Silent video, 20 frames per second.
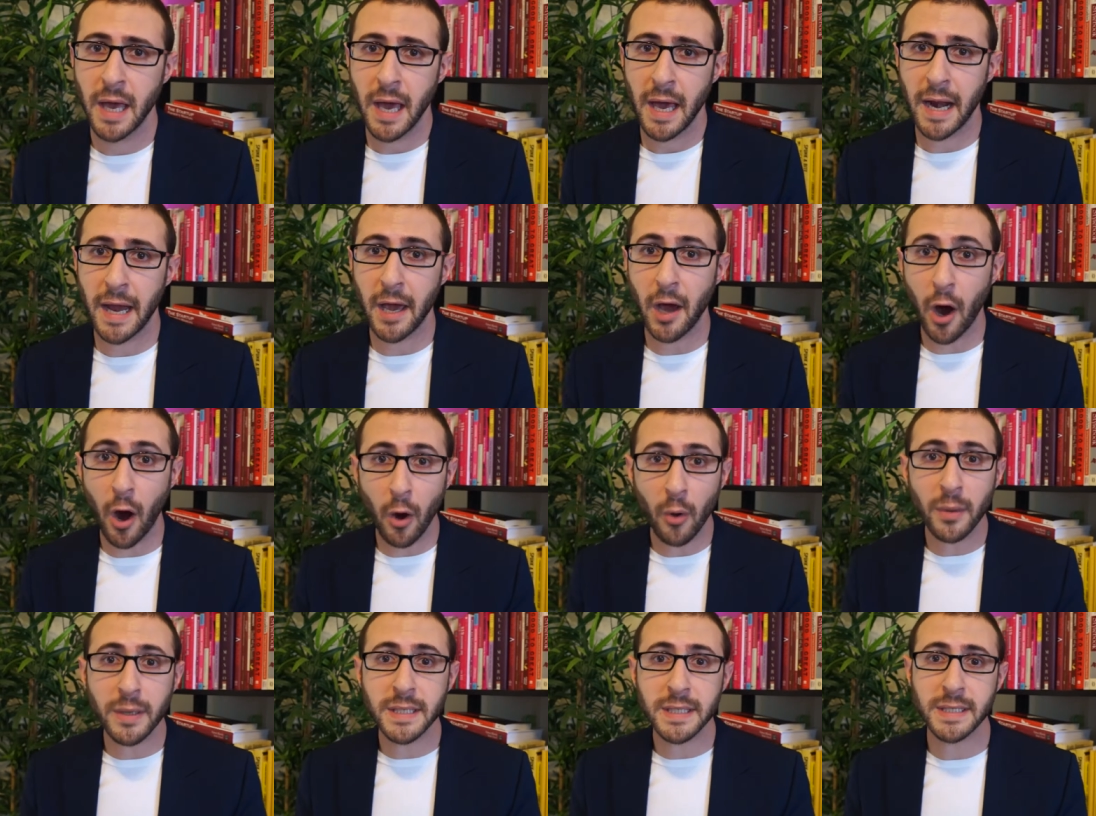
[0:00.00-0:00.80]
And I
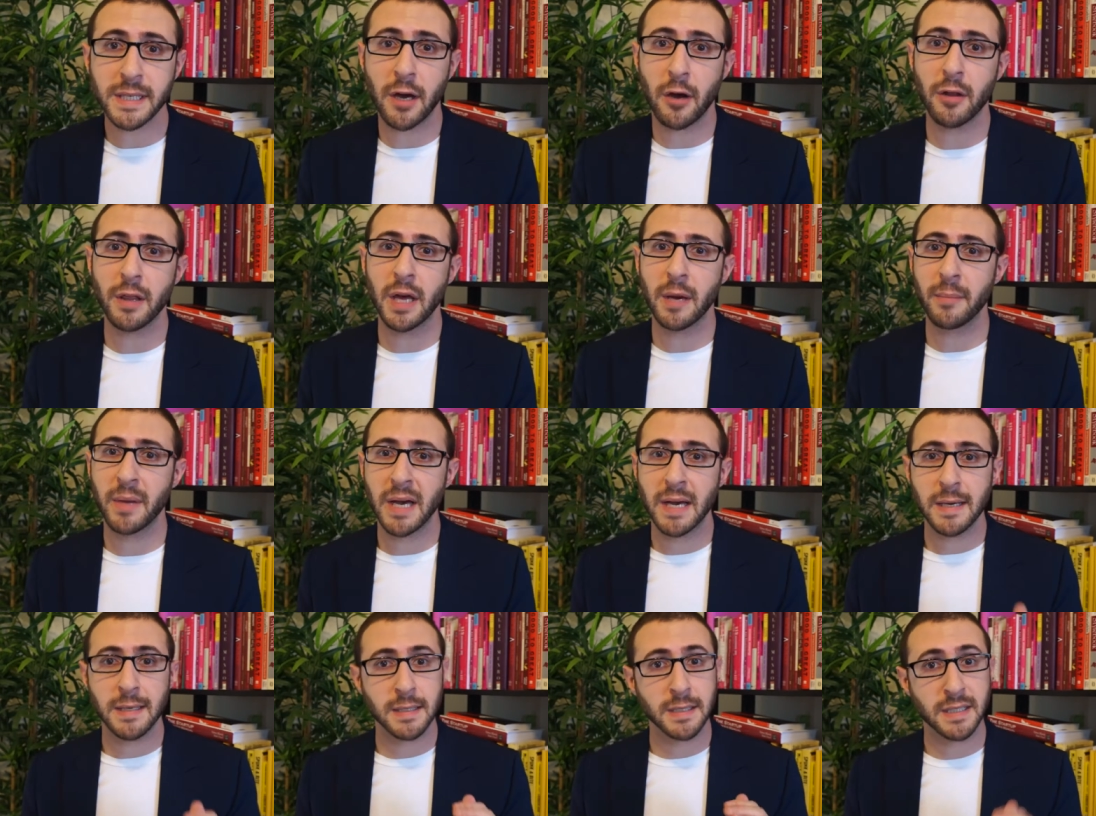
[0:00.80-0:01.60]
always tell them,
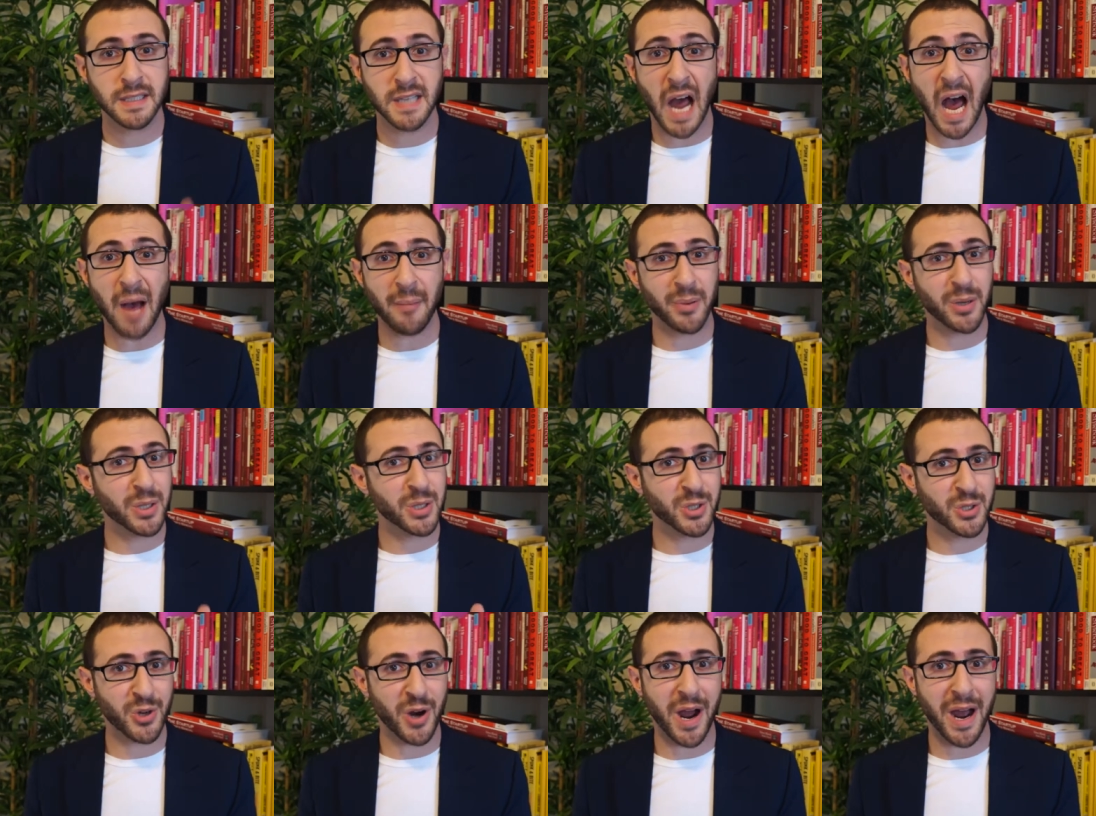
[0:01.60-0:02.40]
stop
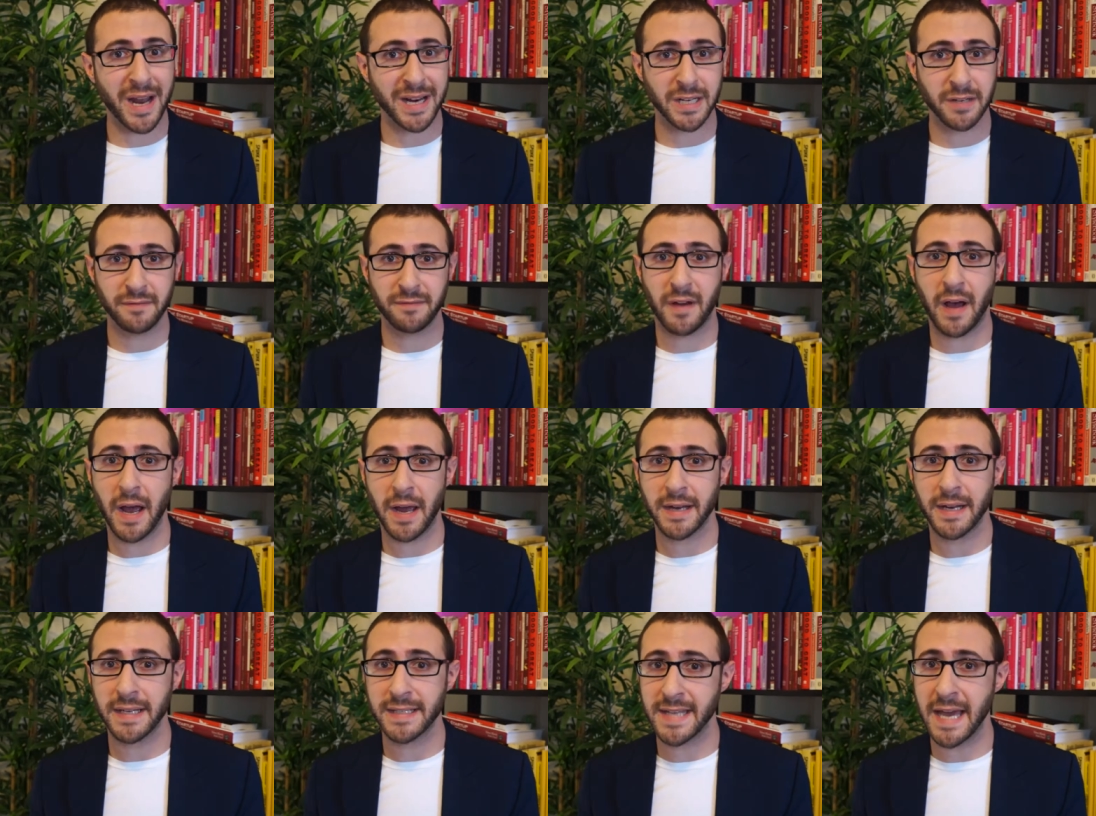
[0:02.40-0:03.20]
trying to
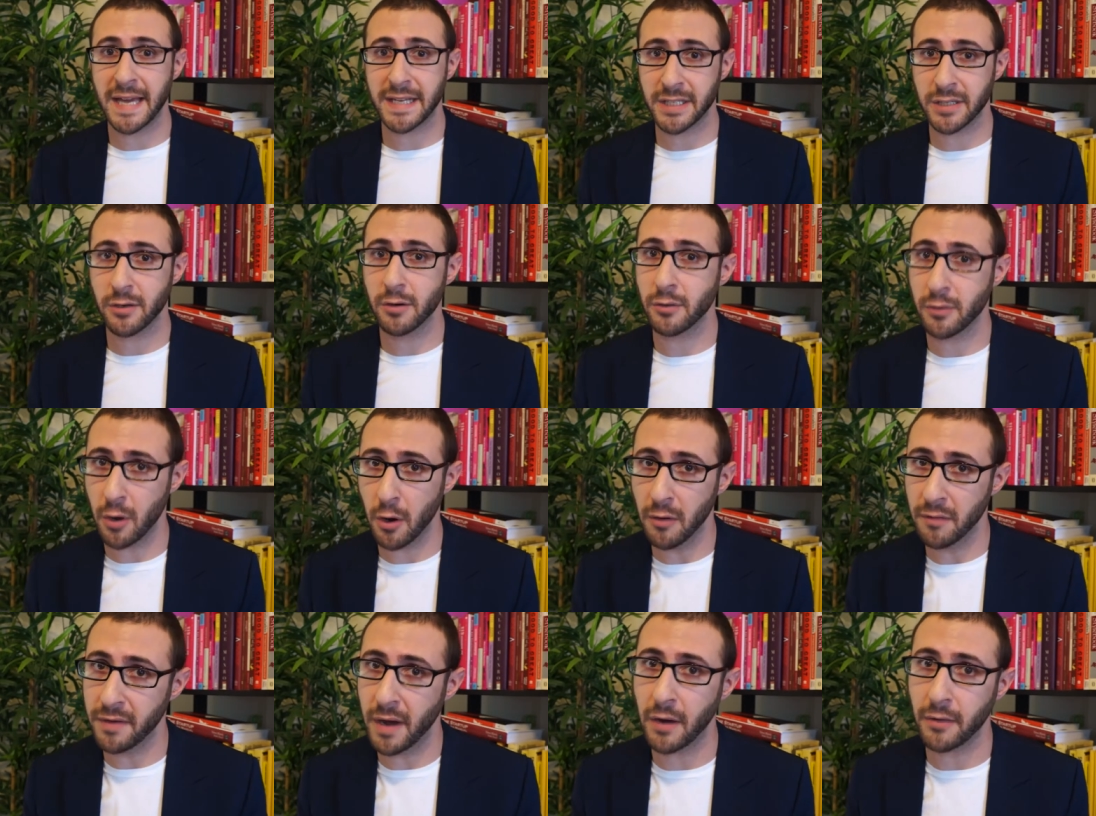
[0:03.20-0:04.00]
find a technical
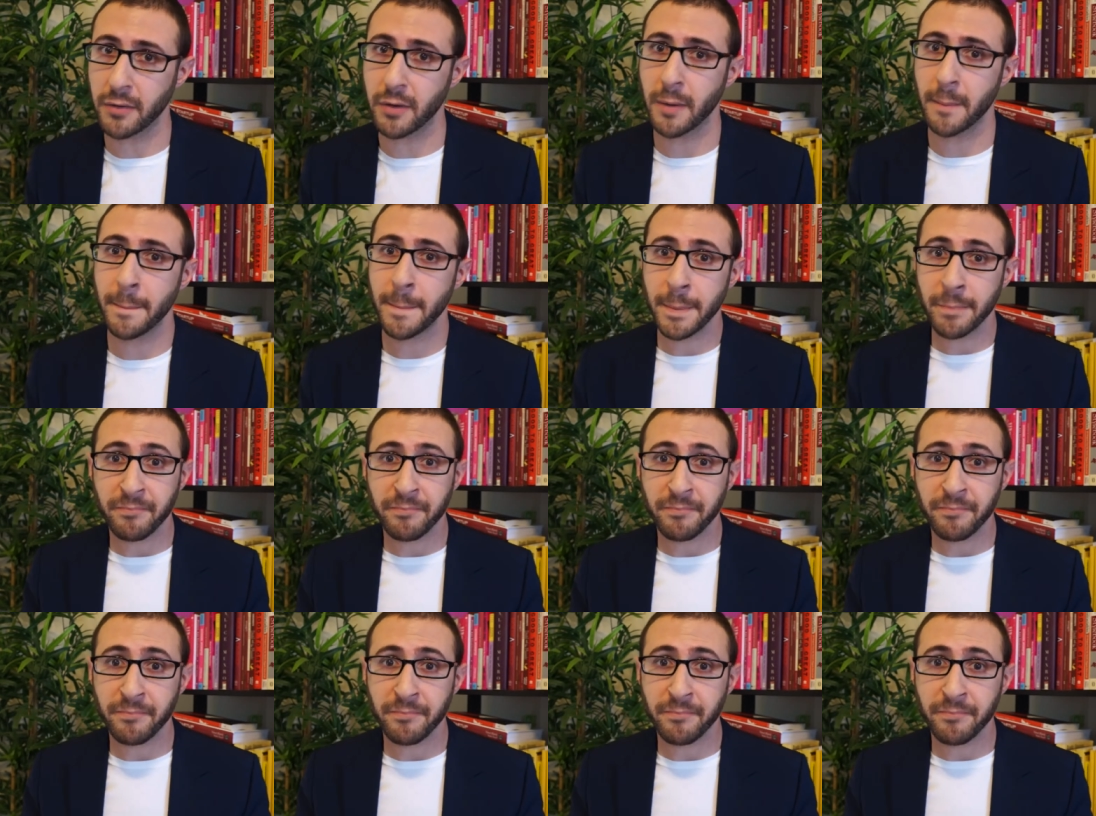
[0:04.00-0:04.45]
co-founder.